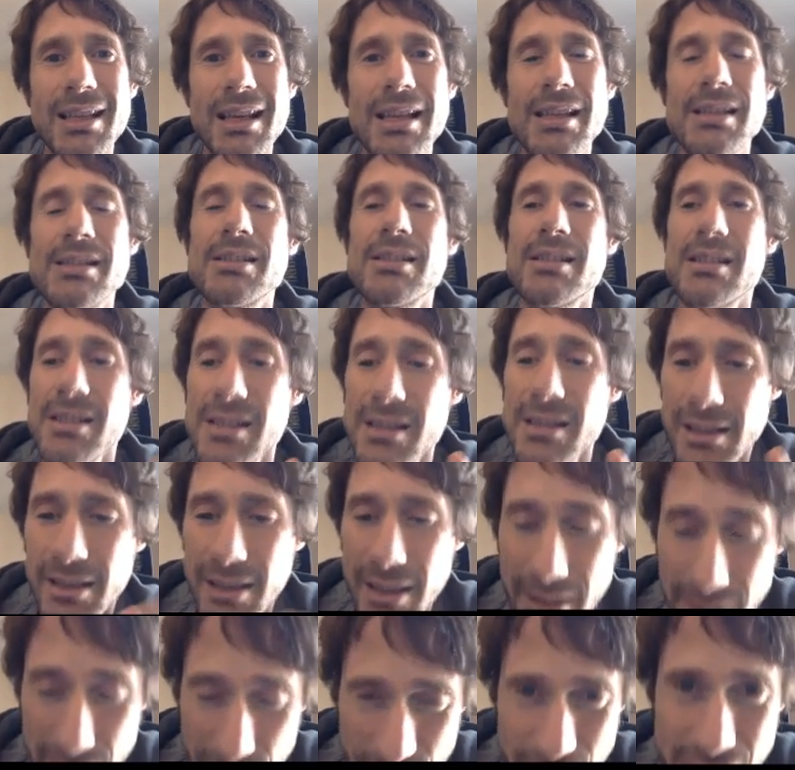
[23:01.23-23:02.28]
and
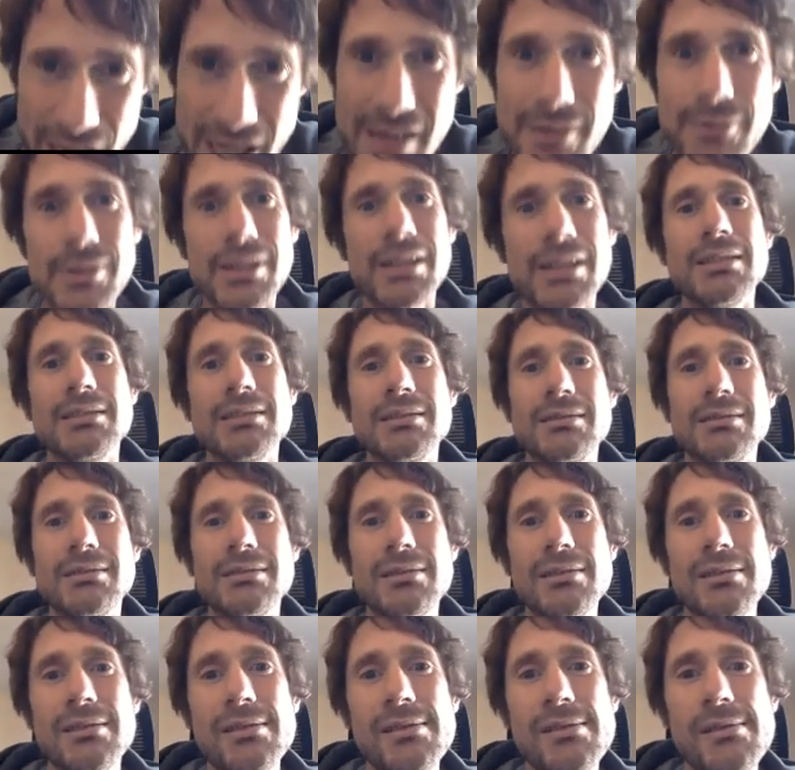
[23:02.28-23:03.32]
achieving
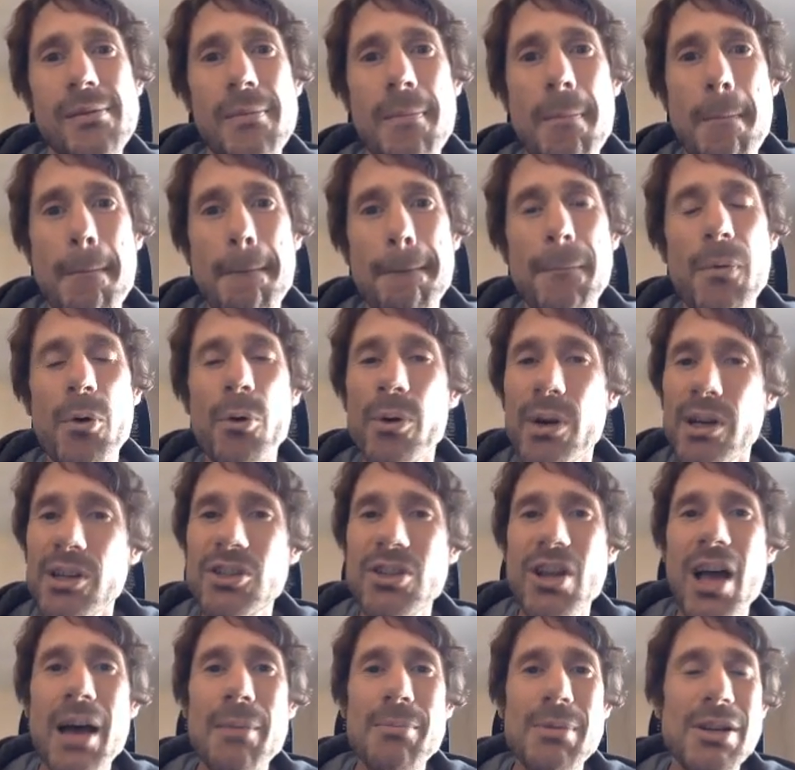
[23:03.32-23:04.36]
more
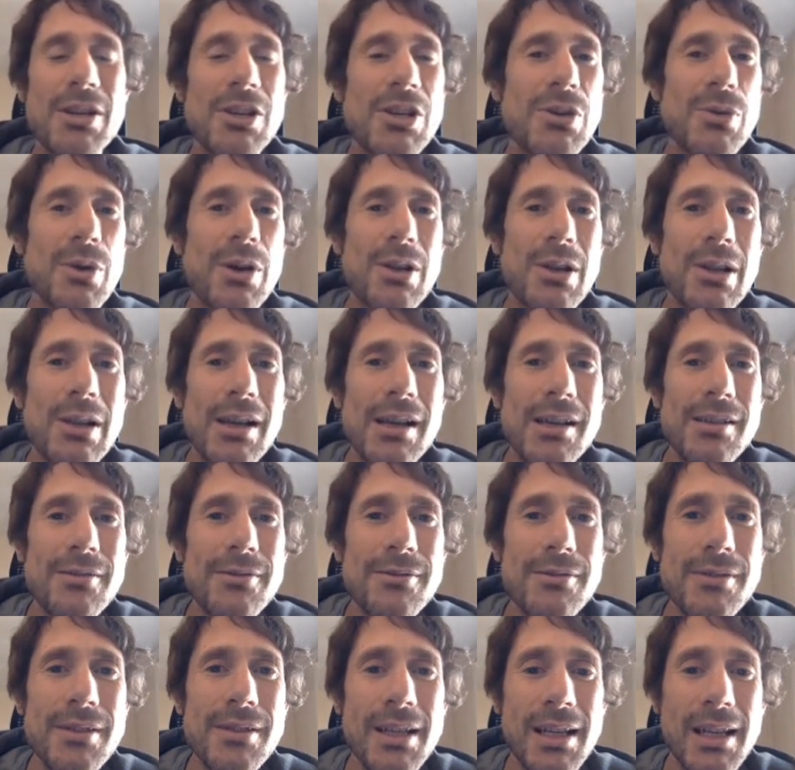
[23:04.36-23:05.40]
excitement in your own life,
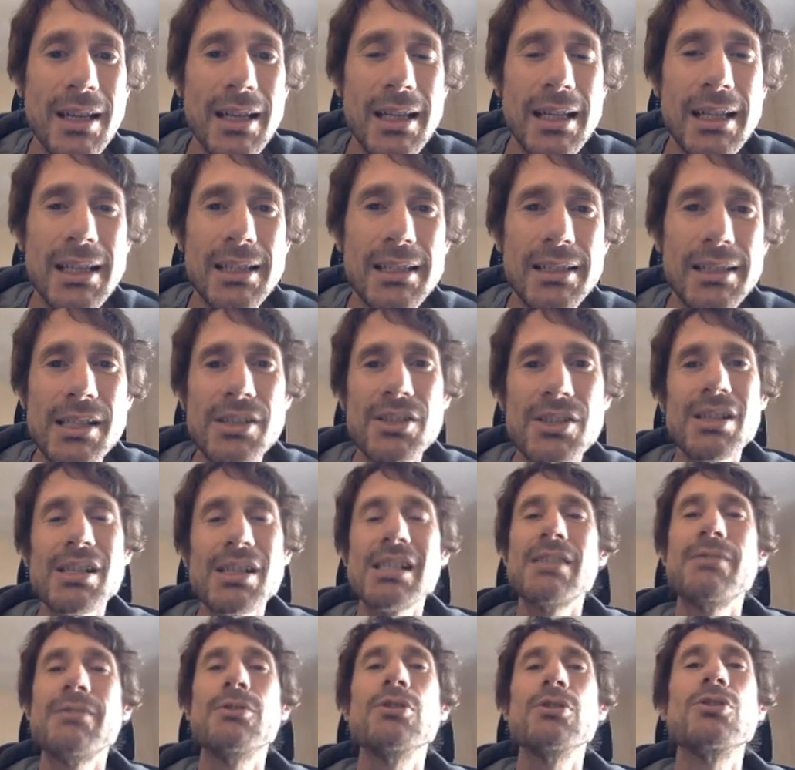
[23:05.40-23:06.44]
that's going
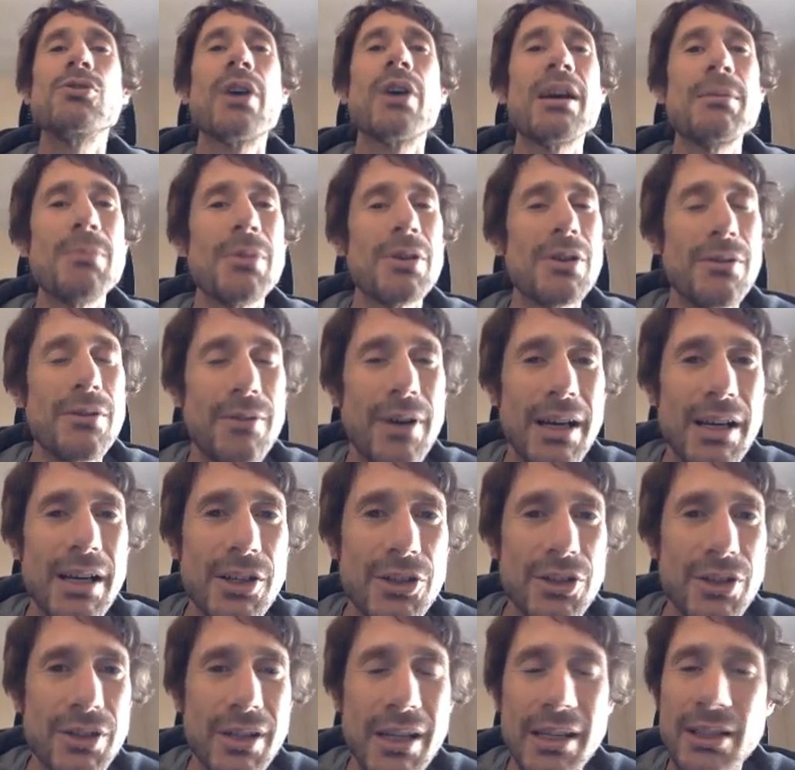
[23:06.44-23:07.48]
to give you great
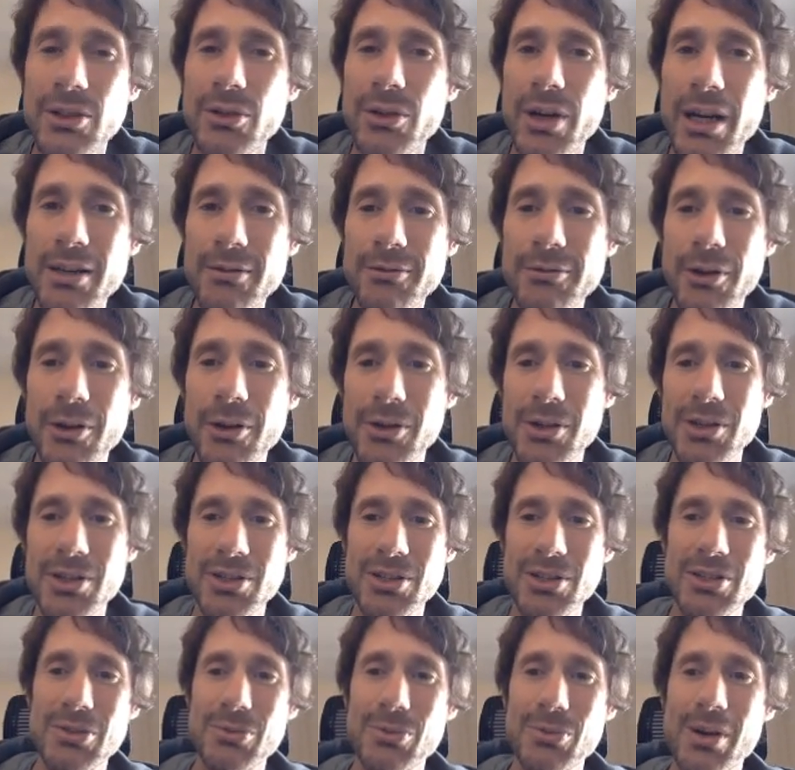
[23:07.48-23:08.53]
motivation and great
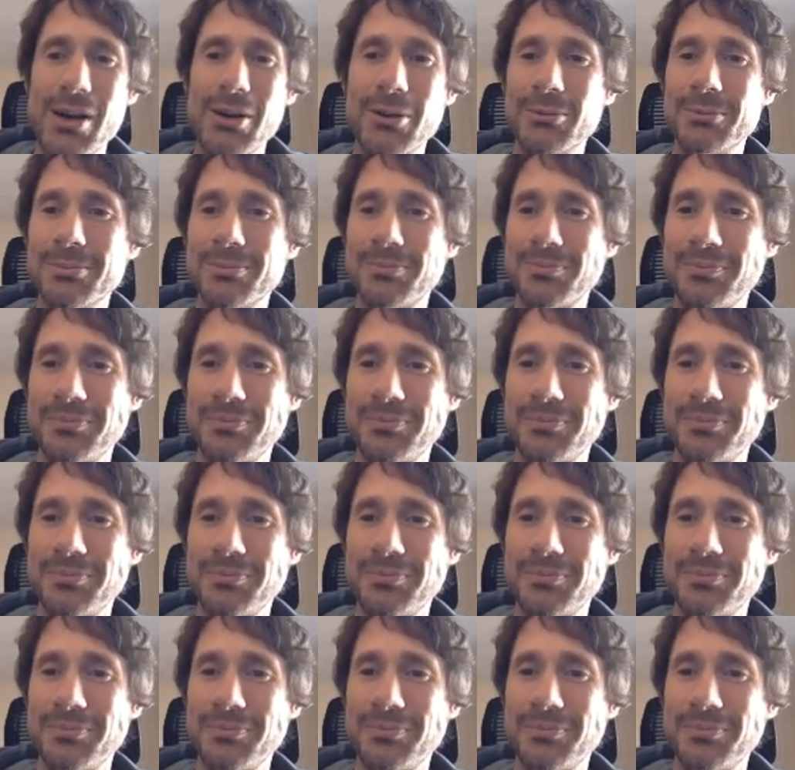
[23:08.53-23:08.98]
focus as well.